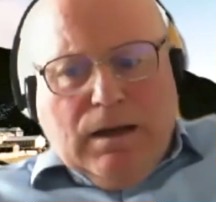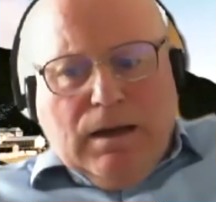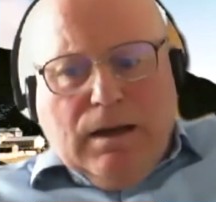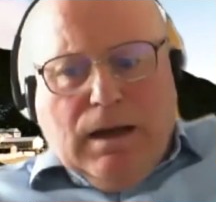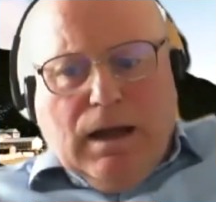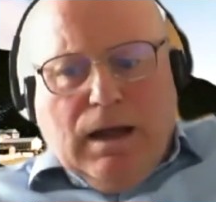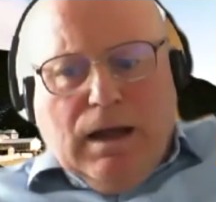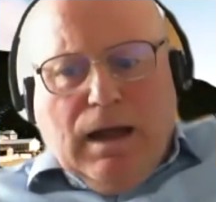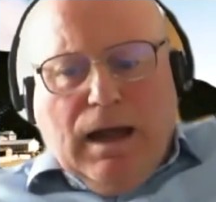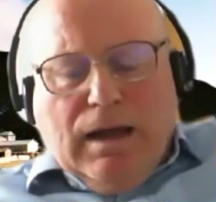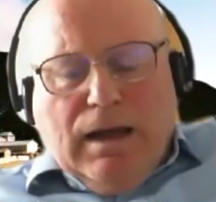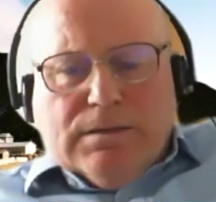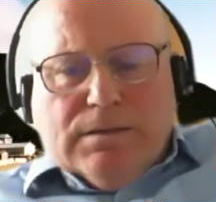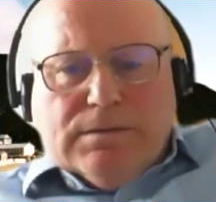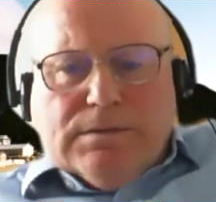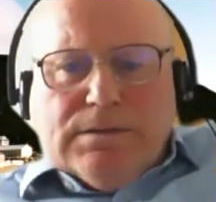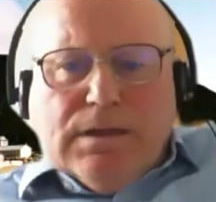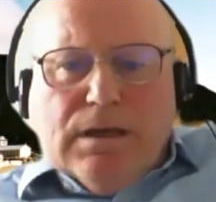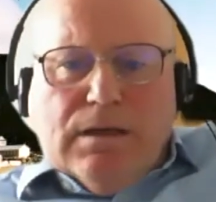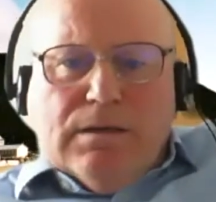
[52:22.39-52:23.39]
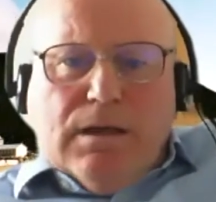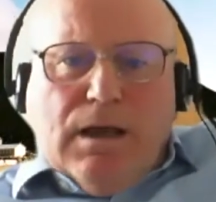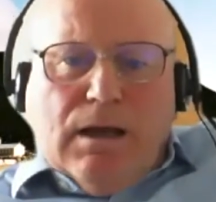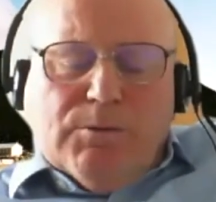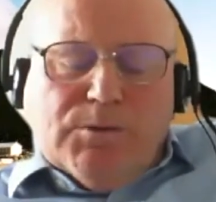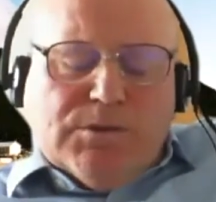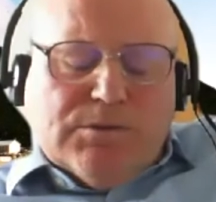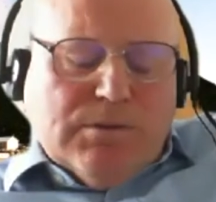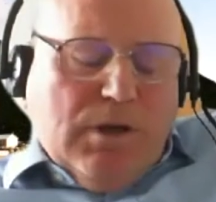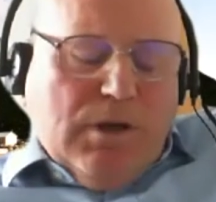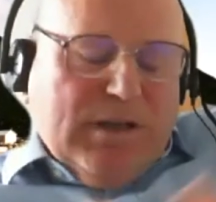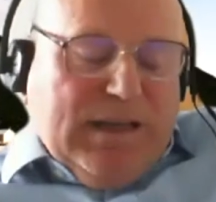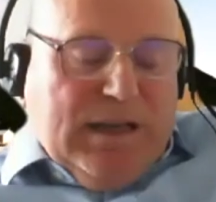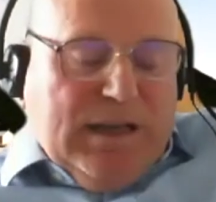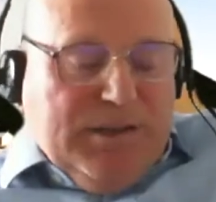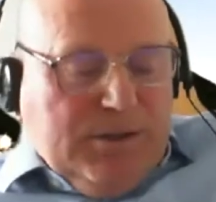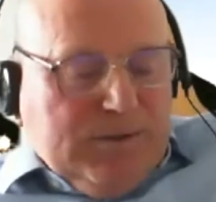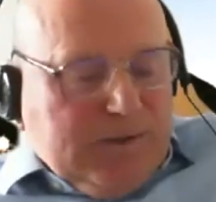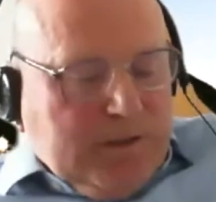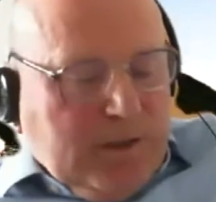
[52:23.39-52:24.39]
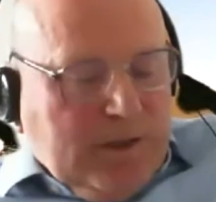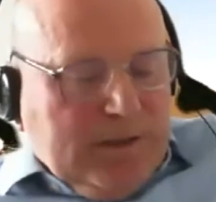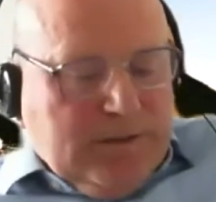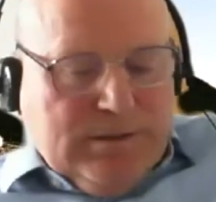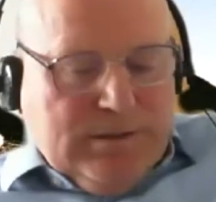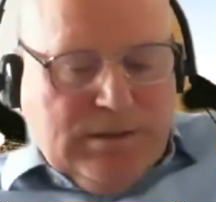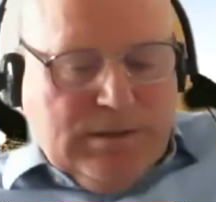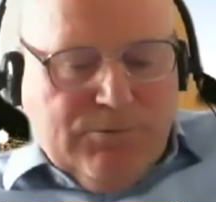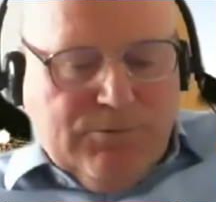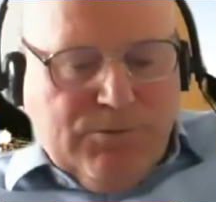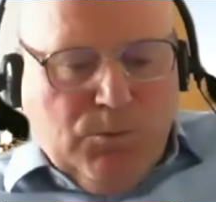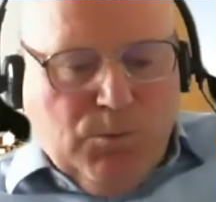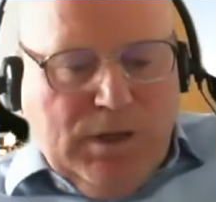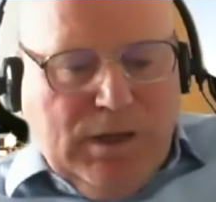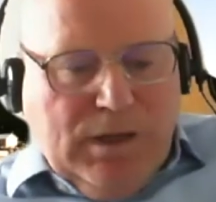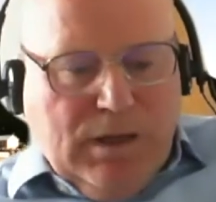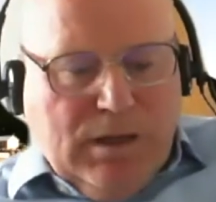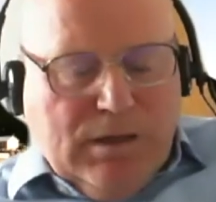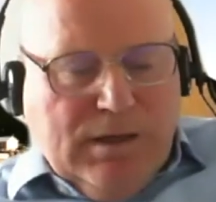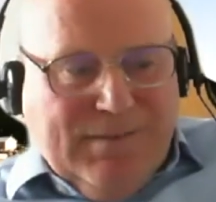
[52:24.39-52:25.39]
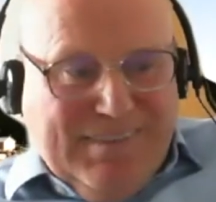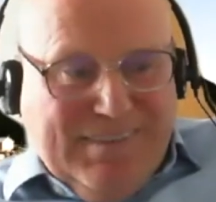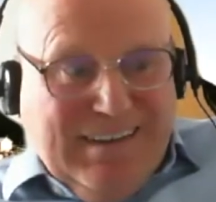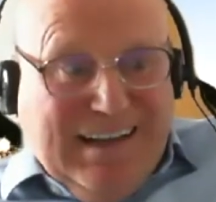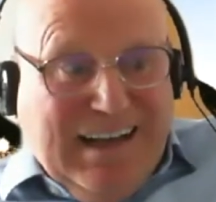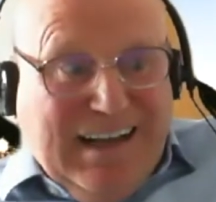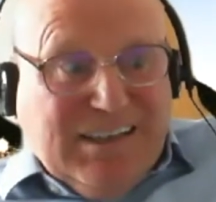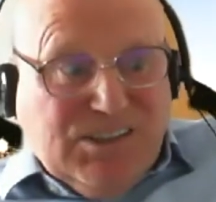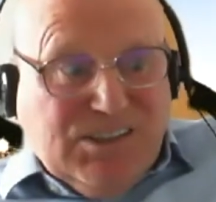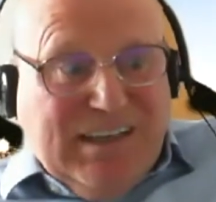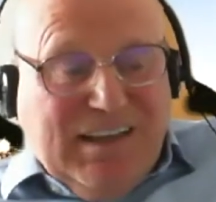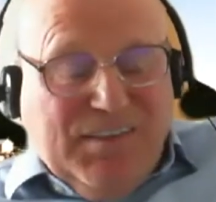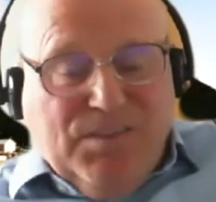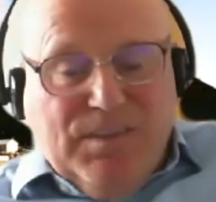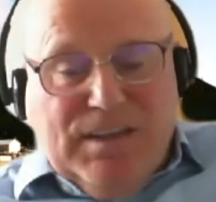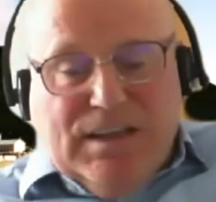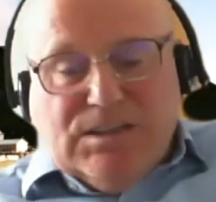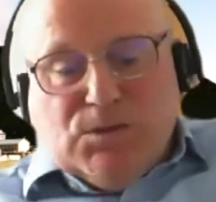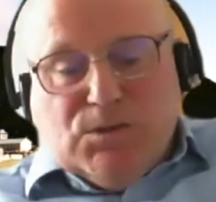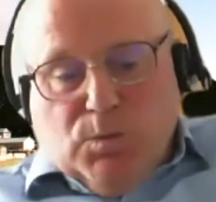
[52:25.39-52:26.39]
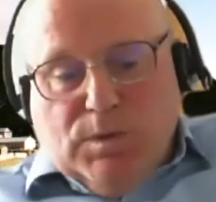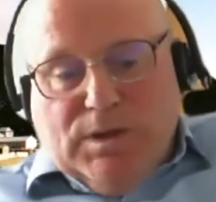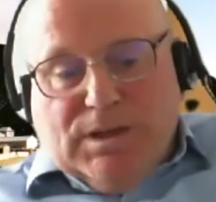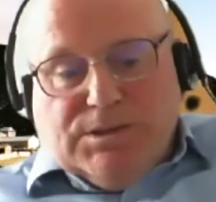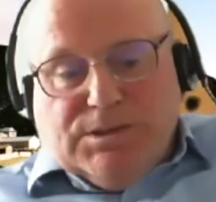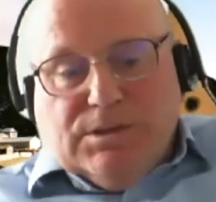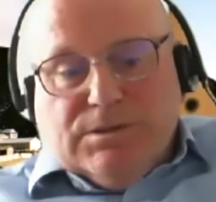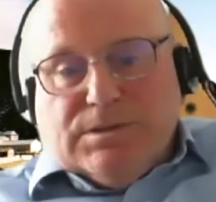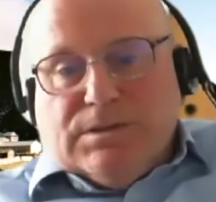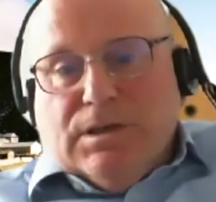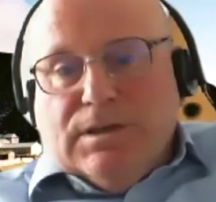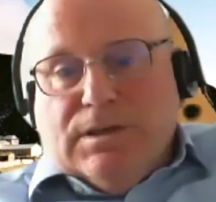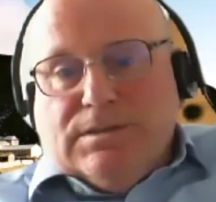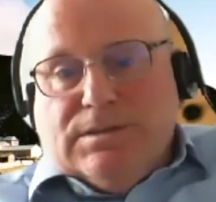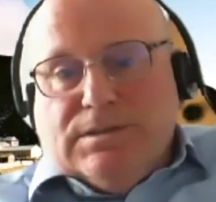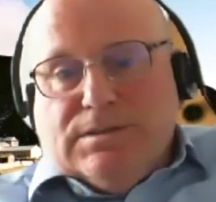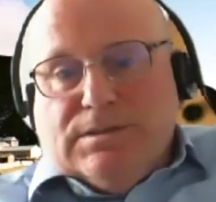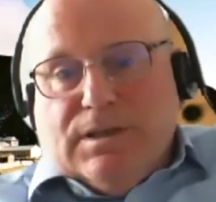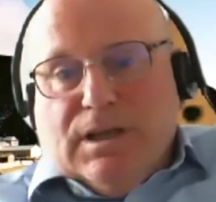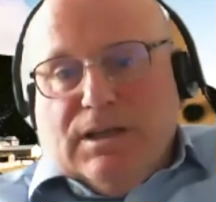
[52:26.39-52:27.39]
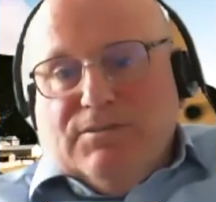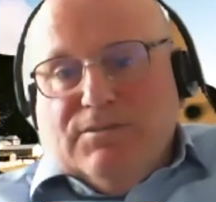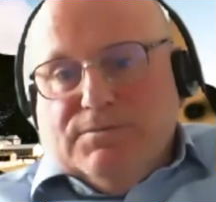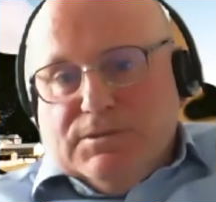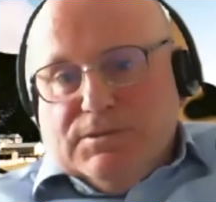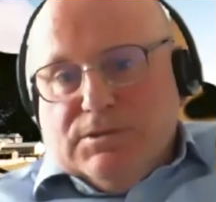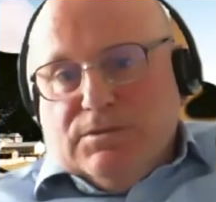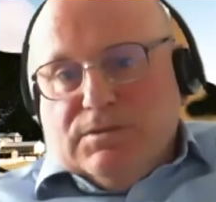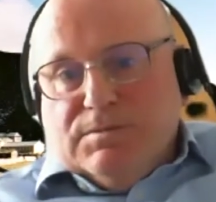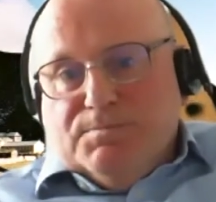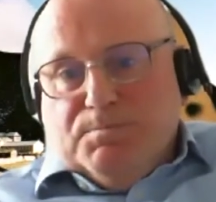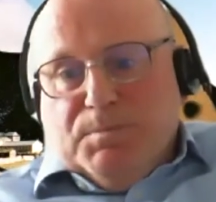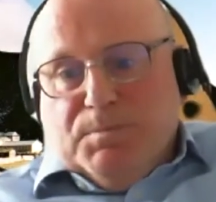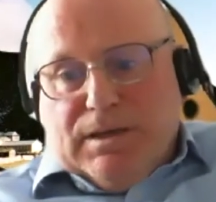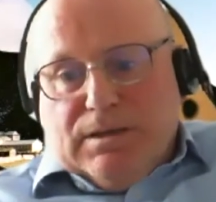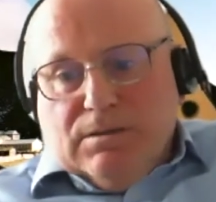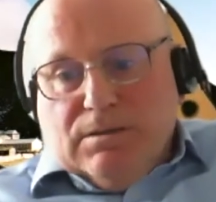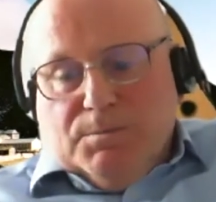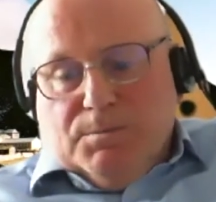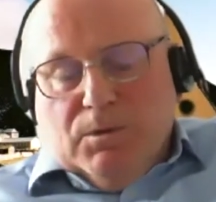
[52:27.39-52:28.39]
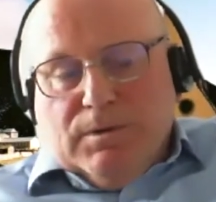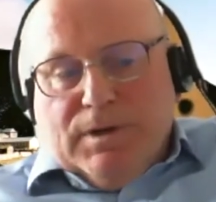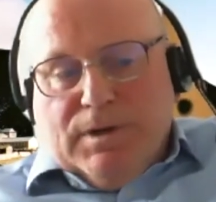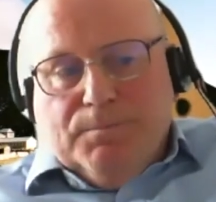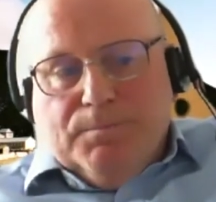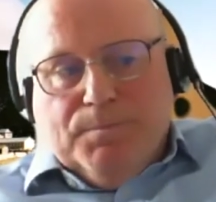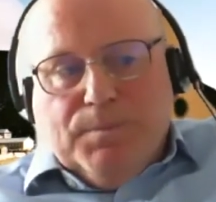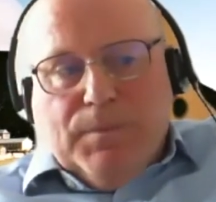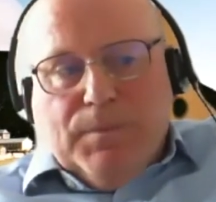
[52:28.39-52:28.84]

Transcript: now, and I, I was I get new scientists every week, and in actually in this week's new scientists, they've sort of picked up on it